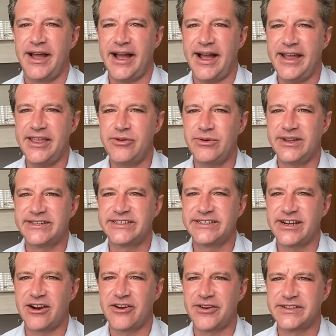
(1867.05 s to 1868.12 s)
Ayu
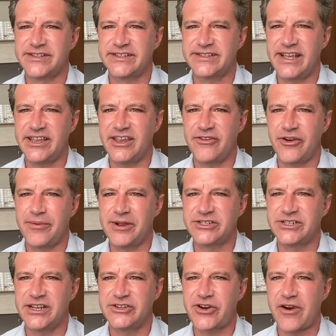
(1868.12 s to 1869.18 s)
Lastari says, thank you very much,
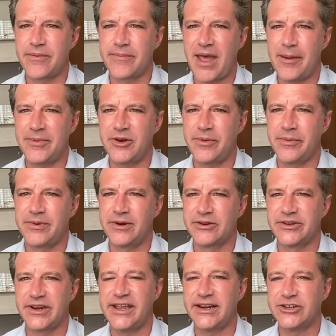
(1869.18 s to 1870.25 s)
teacher. I'm happy to be able to learn
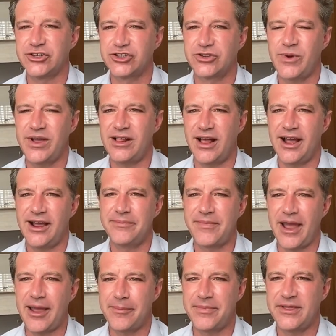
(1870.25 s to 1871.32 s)
English. Well, I'm
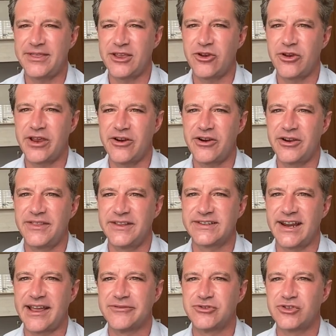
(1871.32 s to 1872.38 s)
happy that you're here in this
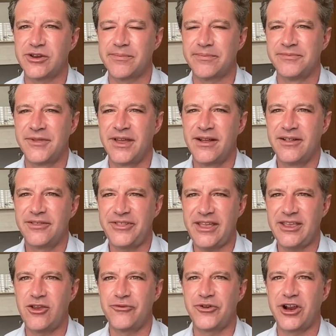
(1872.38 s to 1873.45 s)
live stream.
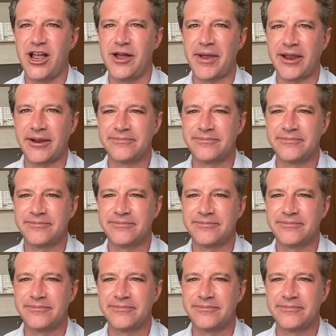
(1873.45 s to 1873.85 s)
Thank you for coming.